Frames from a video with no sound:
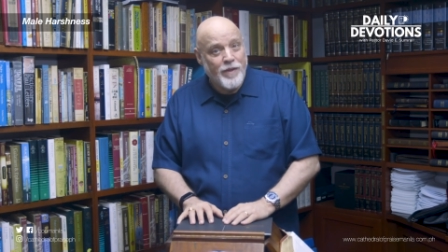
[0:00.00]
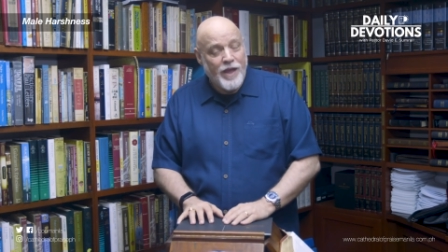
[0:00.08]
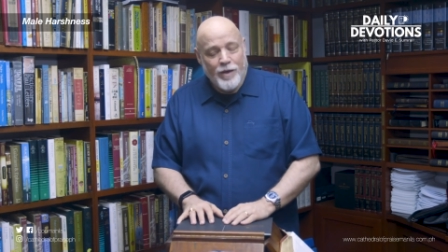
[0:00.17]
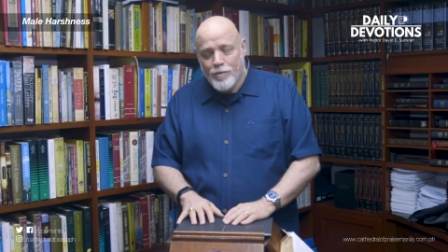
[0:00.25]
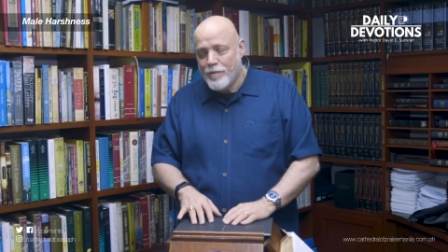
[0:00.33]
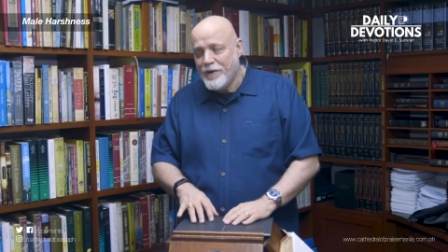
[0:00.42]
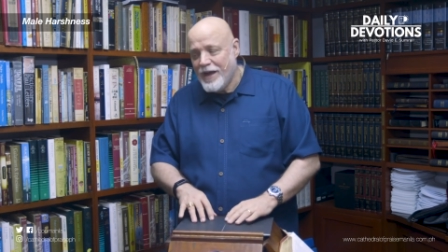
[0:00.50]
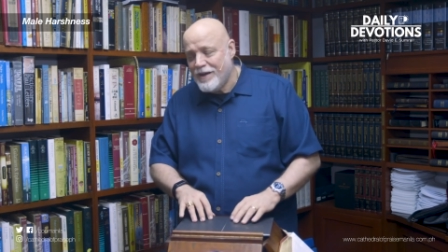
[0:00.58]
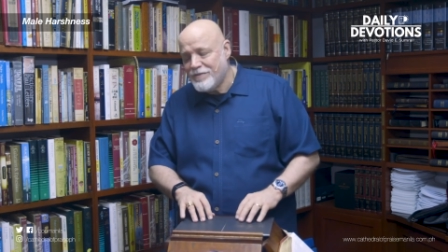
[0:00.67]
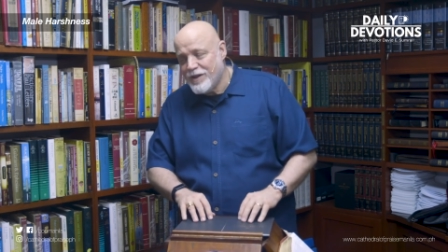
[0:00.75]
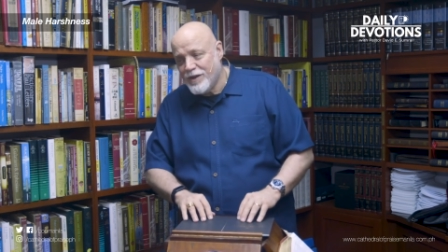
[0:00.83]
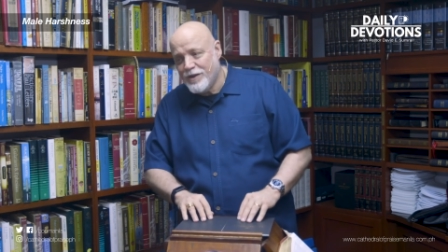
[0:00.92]
And what we
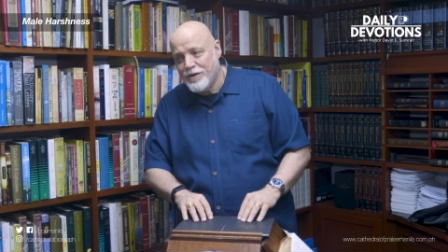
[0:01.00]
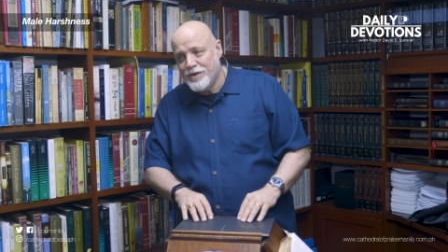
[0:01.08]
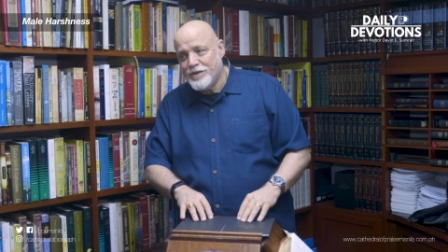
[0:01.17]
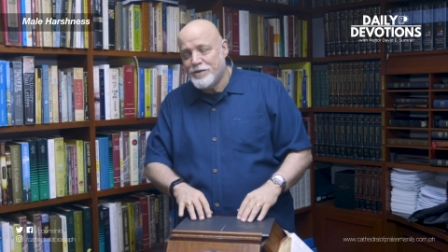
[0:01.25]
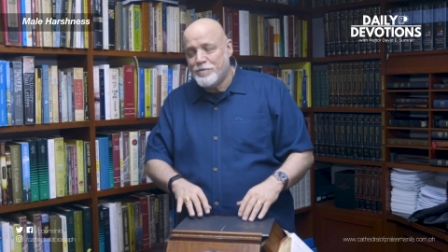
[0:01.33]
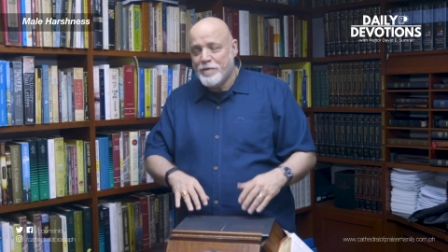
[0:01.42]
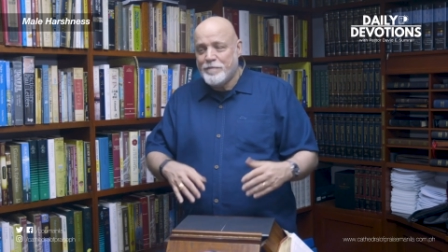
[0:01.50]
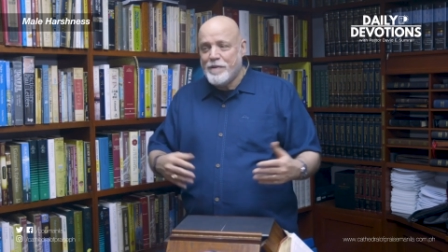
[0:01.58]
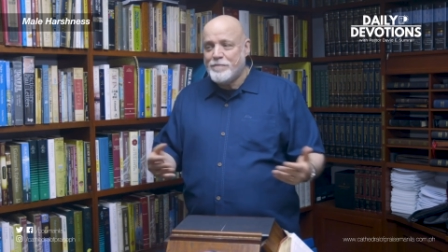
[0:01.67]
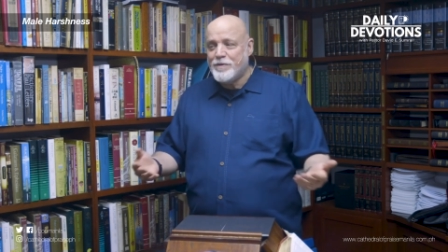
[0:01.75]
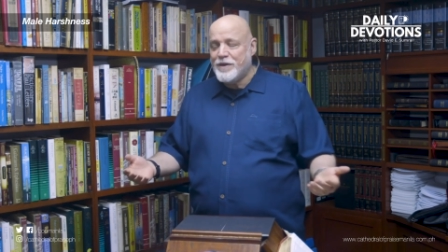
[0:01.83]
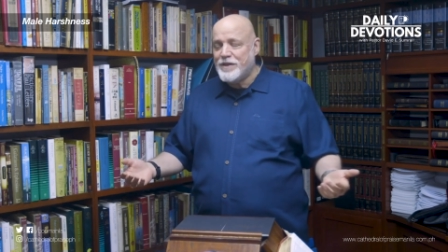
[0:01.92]
have to learn to
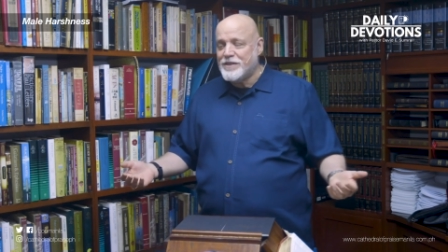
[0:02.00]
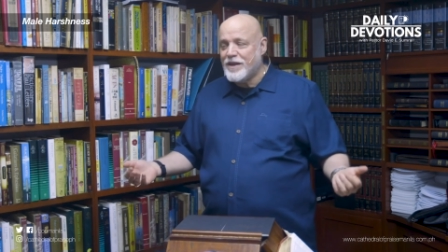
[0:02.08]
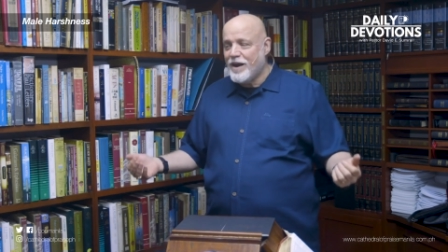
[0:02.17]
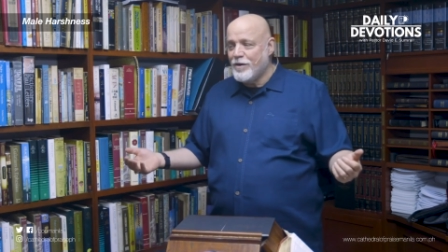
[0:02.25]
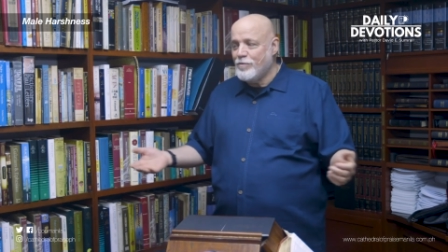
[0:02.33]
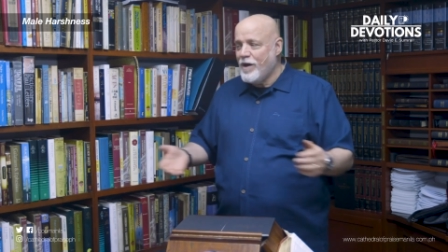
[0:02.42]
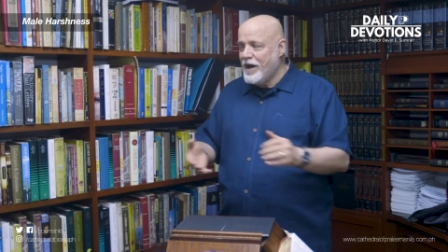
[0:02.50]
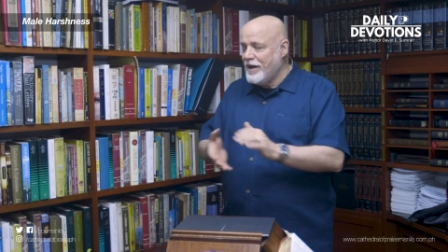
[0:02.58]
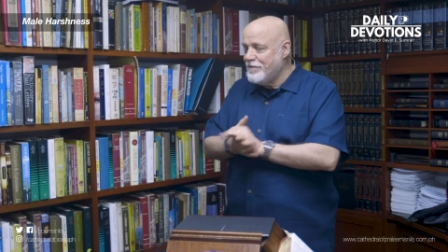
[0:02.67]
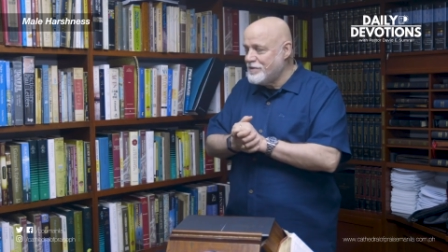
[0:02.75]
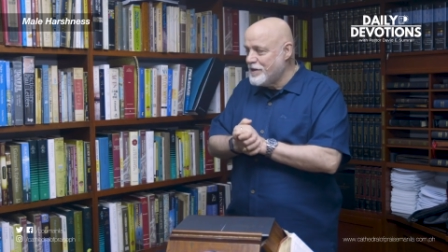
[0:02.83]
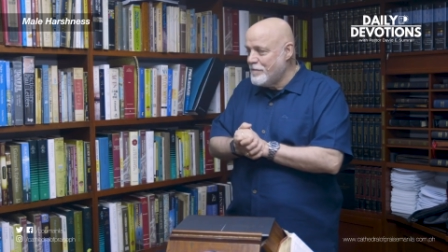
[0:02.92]
remember is that our
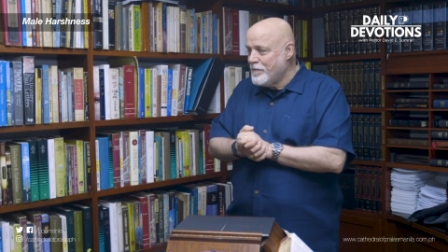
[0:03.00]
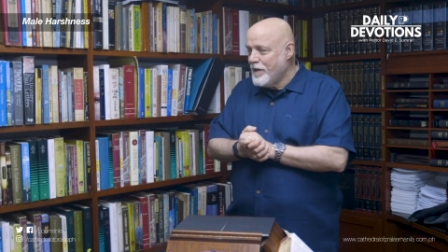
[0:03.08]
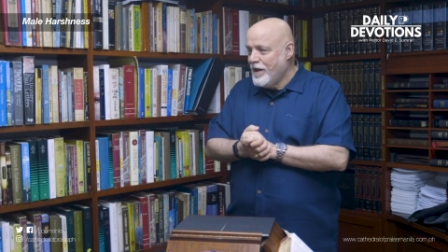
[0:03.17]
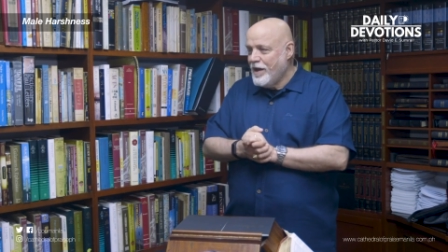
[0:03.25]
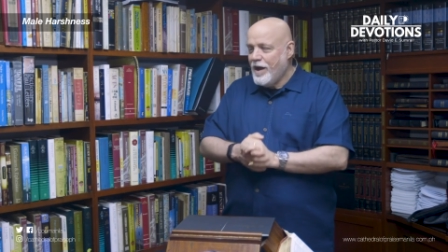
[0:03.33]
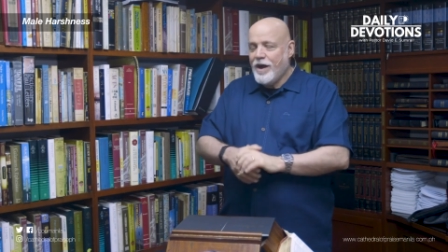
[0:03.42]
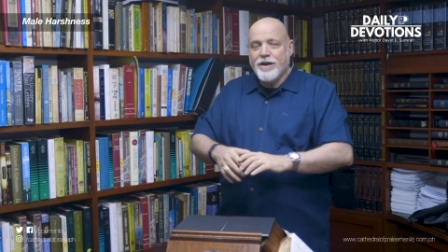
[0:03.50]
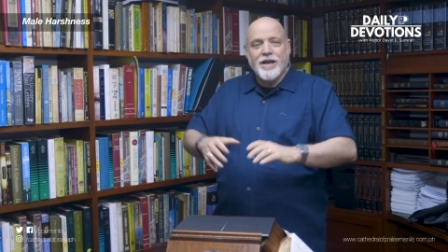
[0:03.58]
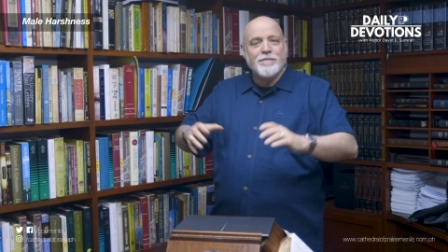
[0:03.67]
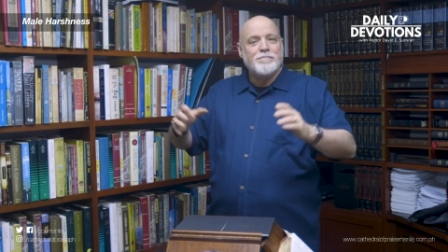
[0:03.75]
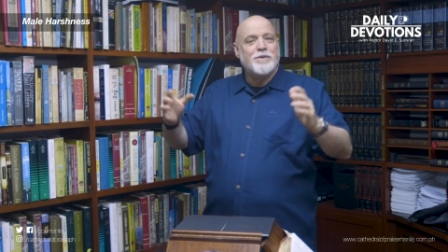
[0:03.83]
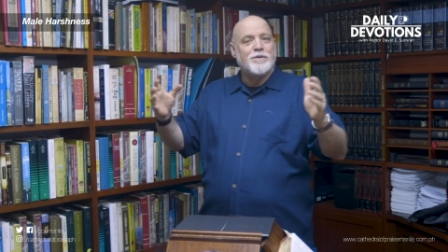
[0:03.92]
wives are
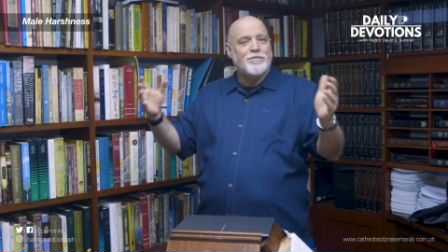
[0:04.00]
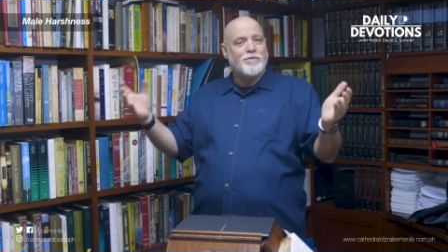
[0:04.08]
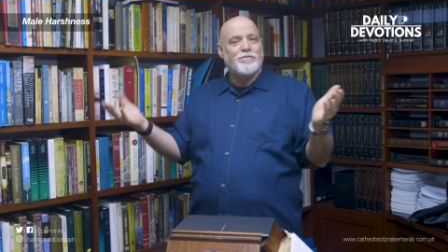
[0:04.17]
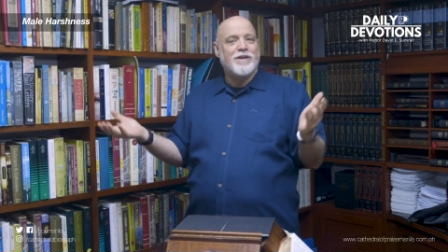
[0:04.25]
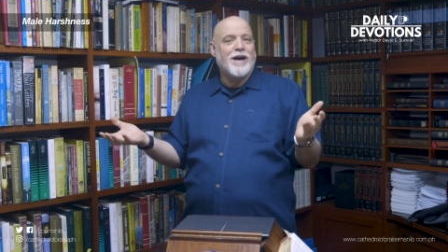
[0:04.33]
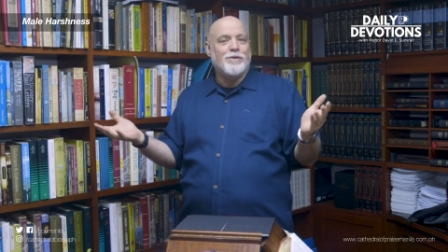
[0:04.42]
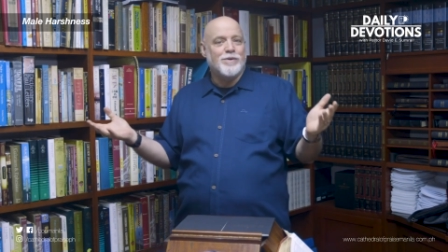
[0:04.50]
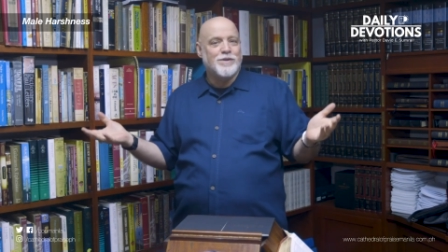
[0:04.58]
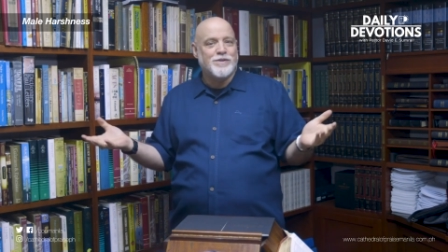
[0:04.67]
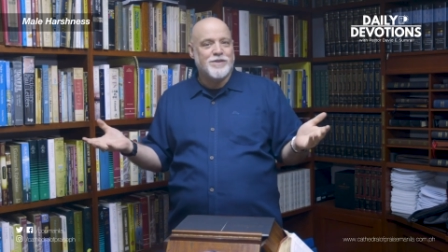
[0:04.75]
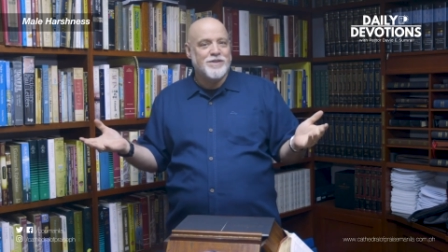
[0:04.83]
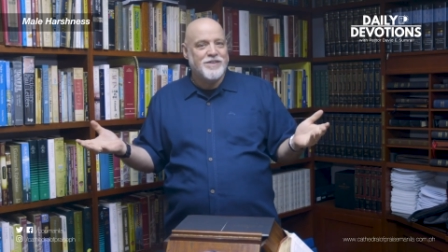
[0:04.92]
like beautiful
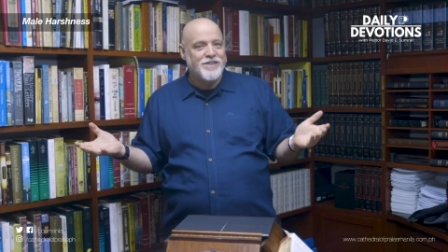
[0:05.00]
flowers.